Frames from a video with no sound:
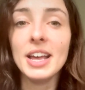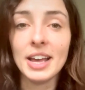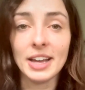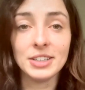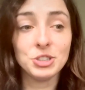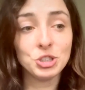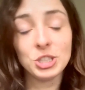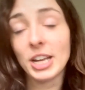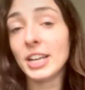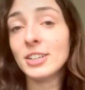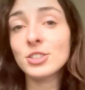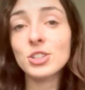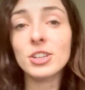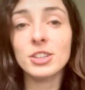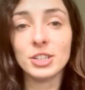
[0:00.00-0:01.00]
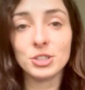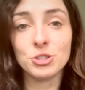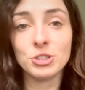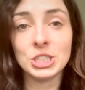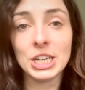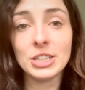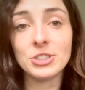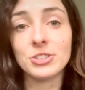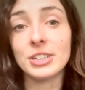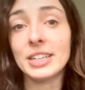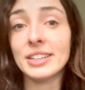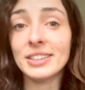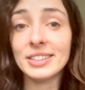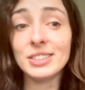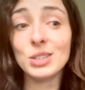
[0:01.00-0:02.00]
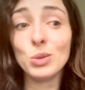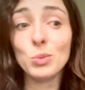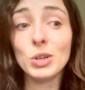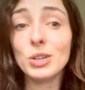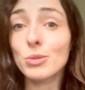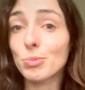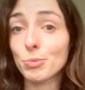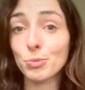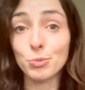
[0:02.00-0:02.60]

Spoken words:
and change their trajectory, and this can work